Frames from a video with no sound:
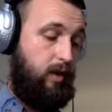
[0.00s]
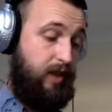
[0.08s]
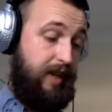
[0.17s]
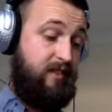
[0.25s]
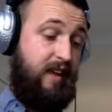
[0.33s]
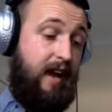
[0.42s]
the
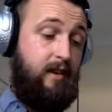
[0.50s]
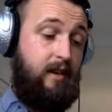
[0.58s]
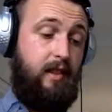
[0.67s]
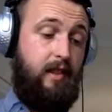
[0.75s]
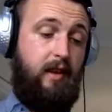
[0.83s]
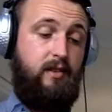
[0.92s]
last handy
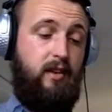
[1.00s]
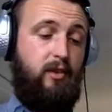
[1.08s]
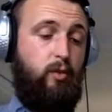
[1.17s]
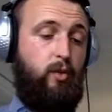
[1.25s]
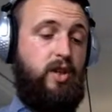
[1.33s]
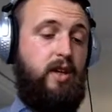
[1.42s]
thing is
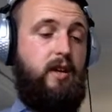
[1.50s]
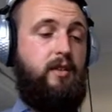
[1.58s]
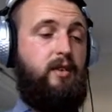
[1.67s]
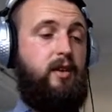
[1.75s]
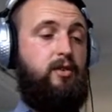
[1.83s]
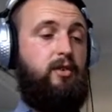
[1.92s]
this, which
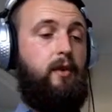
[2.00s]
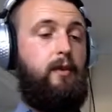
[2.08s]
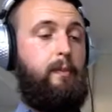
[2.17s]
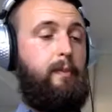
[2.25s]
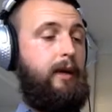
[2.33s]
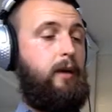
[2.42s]
is a
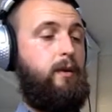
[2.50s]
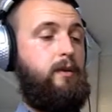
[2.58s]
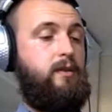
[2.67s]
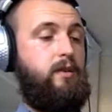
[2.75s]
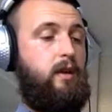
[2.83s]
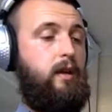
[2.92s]
solar
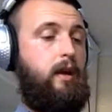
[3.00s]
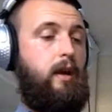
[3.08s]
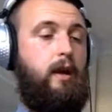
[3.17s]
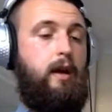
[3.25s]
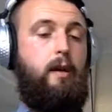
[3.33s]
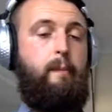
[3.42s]
powered
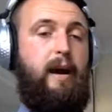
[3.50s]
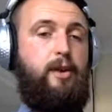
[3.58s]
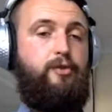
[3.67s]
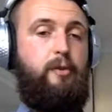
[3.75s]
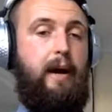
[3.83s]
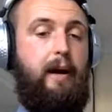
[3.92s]
uh,
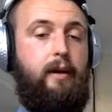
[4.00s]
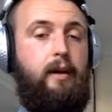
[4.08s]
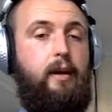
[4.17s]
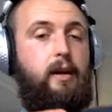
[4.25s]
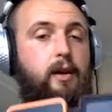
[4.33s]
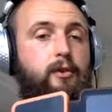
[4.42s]
battery pack.
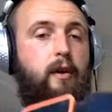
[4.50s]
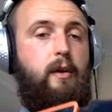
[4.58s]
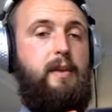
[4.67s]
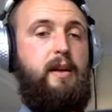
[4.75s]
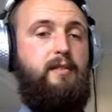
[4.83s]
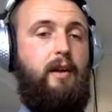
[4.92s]
So it
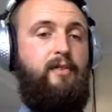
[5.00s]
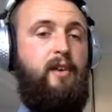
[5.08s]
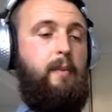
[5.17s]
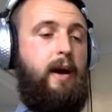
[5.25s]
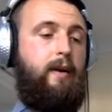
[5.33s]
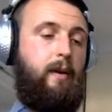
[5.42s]
means that if
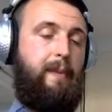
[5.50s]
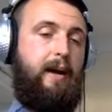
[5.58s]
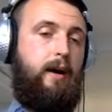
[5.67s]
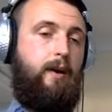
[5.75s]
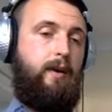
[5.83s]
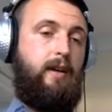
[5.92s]
I'm out and
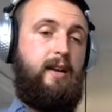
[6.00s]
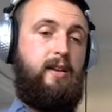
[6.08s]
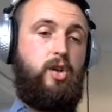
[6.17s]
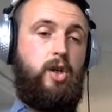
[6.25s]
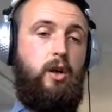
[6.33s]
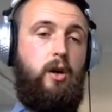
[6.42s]
about and I need
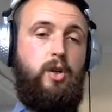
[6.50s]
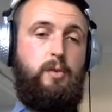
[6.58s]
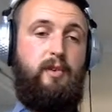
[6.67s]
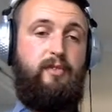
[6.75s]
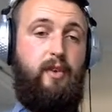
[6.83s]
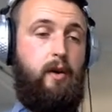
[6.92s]
to charge
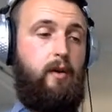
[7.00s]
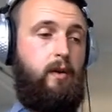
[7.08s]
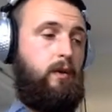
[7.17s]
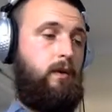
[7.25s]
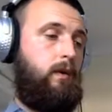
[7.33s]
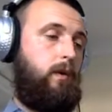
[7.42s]
my
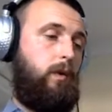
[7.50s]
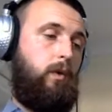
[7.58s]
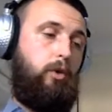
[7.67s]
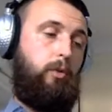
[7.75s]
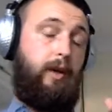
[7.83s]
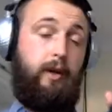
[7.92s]
phone
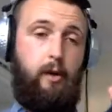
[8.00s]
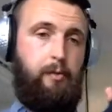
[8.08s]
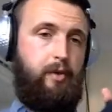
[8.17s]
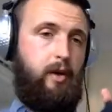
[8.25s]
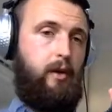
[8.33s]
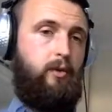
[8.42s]
or my
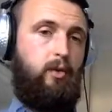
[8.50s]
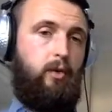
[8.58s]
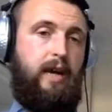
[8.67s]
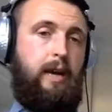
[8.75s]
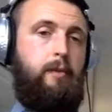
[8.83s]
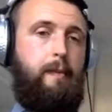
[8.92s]
GoPros or
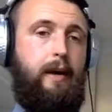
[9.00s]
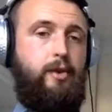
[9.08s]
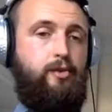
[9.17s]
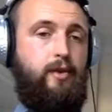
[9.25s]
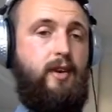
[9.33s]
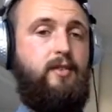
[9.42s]
camera
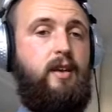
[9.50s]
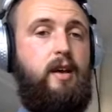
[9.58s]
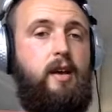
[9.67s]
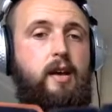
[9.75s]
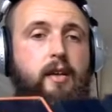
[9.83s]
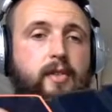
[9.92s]
batteries,
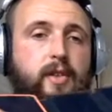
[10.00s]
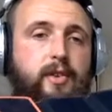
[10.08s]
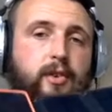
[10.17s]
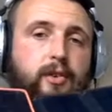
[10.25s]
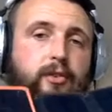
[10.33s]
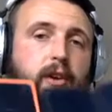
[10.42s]
this
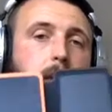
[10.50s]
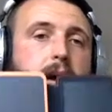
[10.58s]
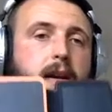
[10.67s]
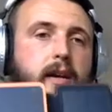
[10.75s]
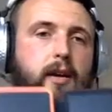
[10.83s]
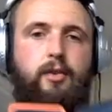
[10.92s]
is so
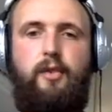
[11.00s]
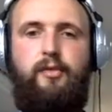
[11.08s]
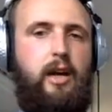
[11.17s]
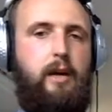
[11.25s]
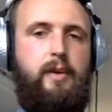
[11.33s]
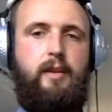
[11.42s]
handy because
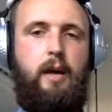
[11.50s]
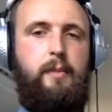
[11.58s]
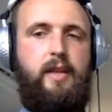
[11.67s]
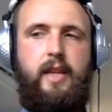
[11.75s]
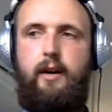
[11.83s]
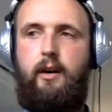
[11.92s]
often I'm in I'm
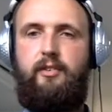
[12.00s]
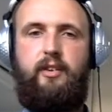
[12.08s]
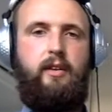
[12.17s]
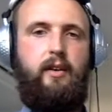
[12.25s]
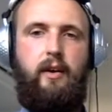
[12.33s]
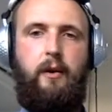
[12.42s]
in the arse
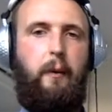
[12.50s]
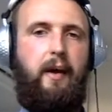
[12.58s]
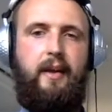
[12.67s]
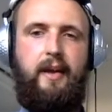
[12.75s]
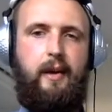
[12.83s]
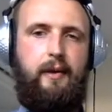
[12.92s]
end of nowhere.
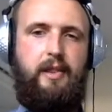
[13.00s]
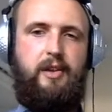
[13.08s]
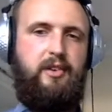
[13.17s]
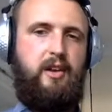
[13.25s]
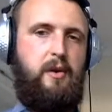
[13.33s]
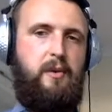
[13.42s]
You know,
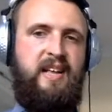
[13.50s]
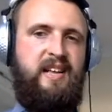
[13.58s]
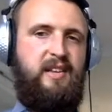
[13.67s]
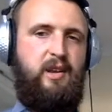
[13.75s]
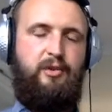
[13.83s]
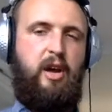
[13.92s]
there's no
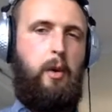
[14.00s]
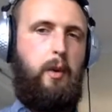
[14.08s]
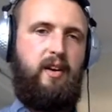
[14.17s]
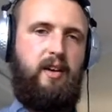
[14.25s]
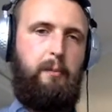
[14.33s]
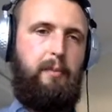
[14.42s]
there's
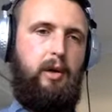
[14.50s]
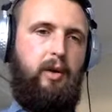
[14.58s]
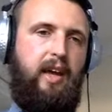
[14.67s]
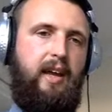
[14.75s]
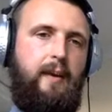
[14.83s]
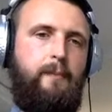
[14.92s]
nowhere I can plug
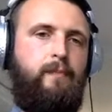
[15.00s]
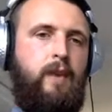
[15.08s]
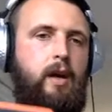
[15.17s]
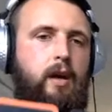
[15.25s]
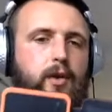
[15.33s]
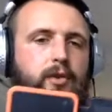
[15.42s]
in.
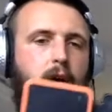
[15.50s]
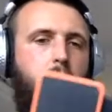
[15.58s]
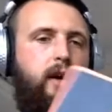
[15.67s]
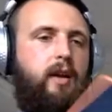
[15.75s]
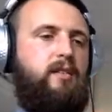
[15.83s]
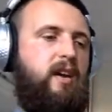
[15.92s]
So
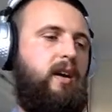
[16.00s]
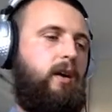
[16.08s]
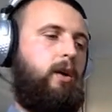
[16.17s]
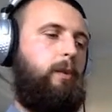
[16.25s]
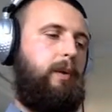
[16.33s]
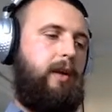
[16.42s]
I can take a
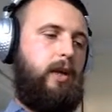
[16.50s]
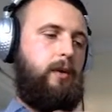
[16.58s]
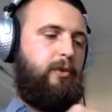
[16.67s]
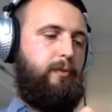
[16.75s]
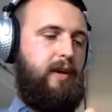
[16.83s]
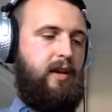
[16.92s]
couple of
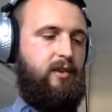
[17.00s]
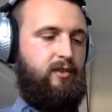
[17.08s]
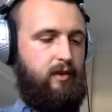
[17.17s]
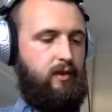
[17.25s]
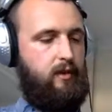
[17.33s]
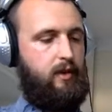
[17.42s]

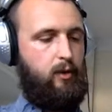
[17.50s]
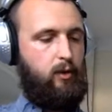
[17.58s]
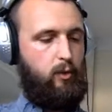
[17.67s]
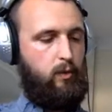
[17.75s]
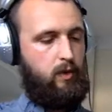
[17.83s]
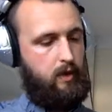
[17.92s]
USBs.
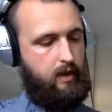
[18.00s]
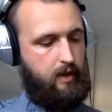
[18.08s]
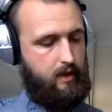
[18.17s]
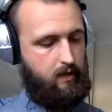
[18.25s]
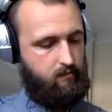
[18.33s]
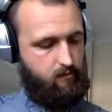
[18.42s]
It'll
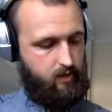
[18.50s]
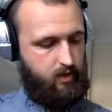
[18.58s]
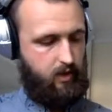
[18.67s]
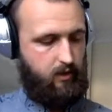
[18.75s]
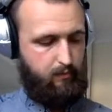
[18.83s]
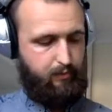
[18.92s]

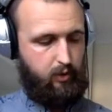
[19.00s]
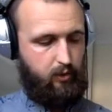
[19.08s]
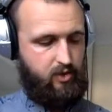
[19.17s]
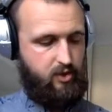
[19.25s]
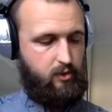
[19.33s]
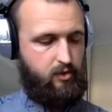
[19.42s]
you can plug two